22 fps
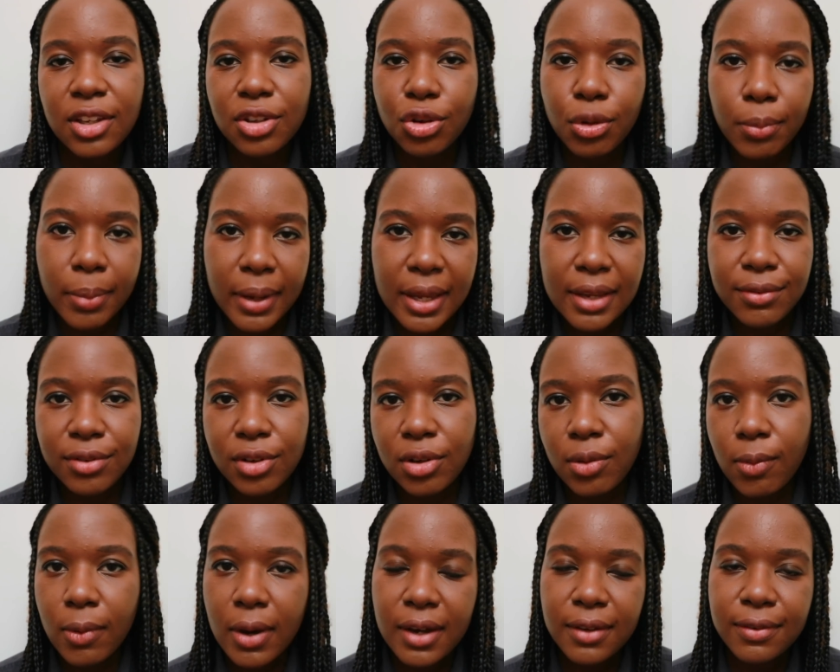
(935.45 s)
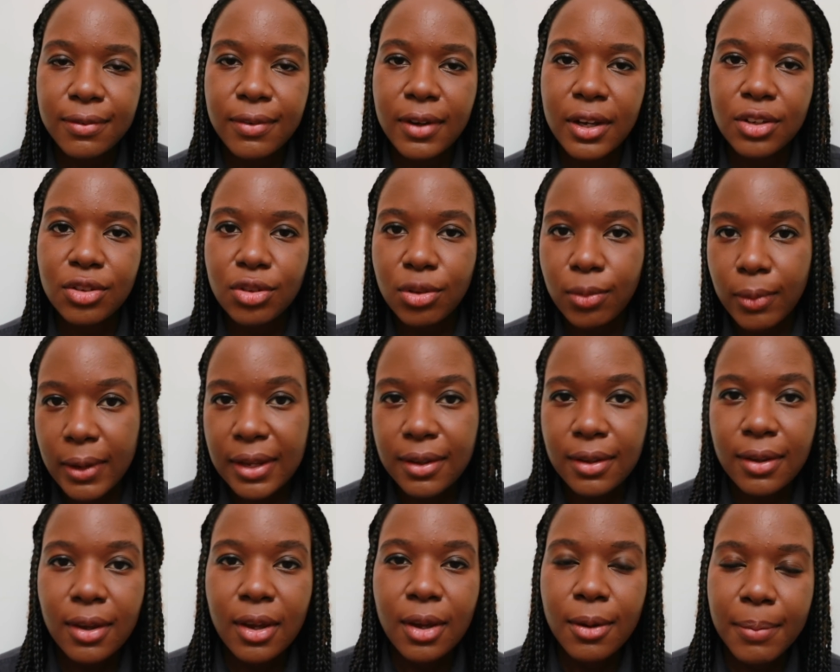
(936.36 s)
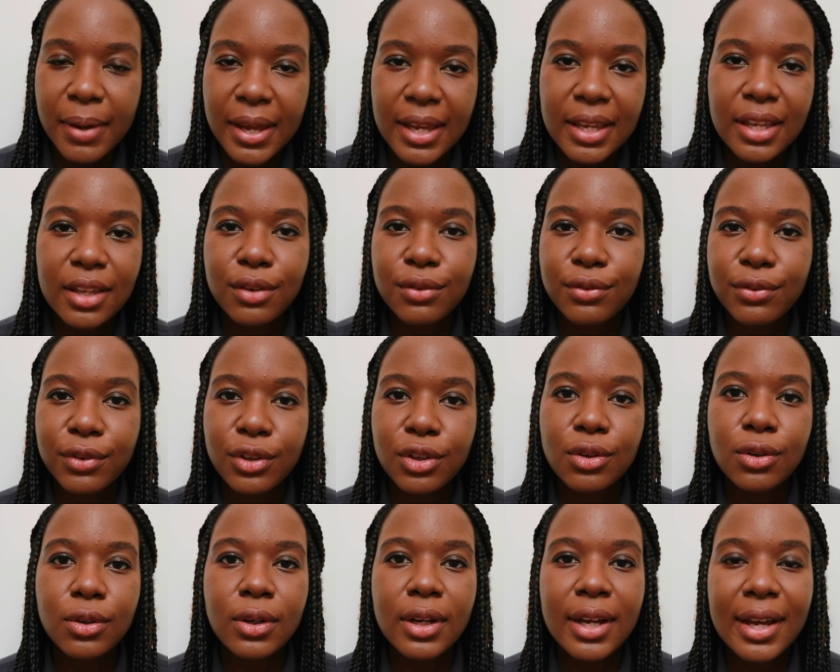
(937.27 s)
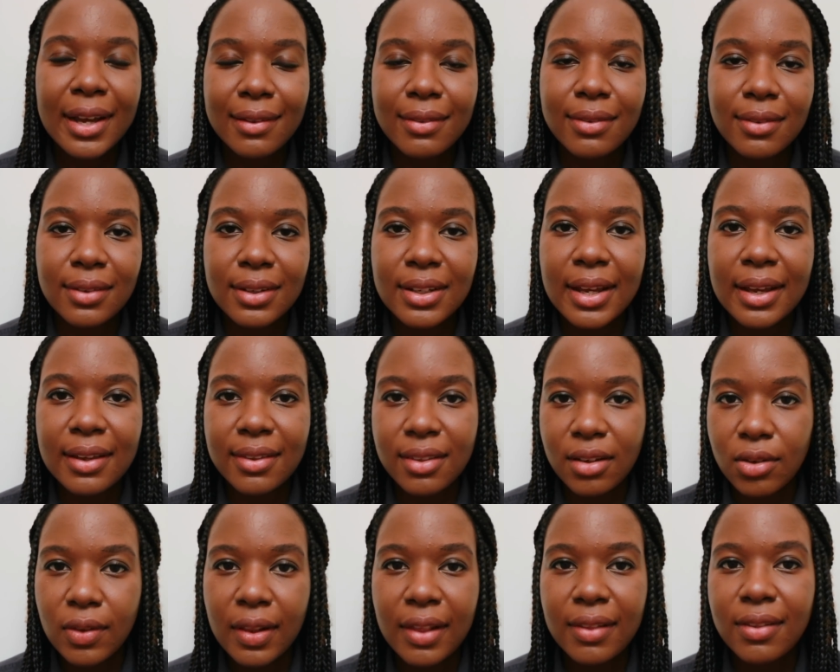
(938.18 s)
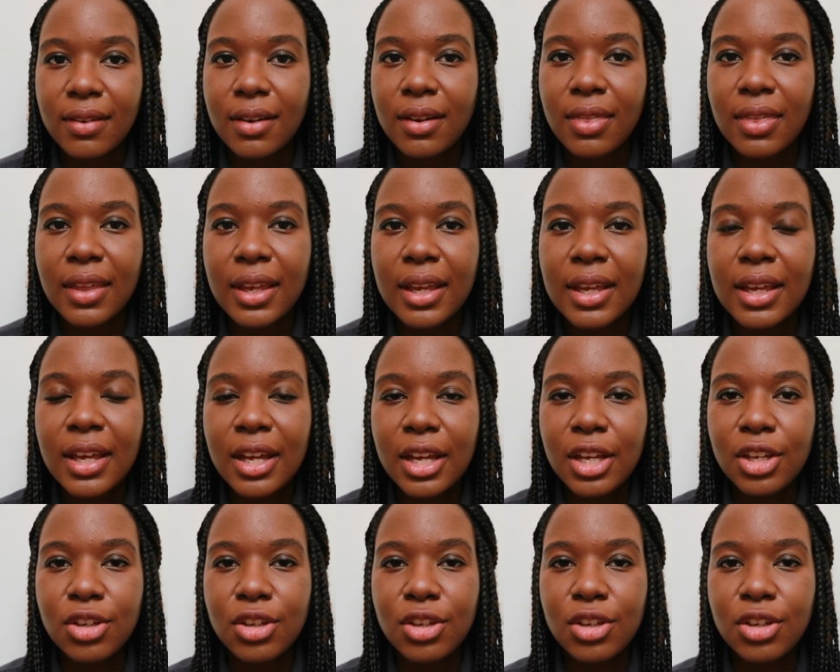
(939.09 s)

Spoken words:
you're not paying for your Wi-Fi, you're not paying for your council tax and all that sort of thing.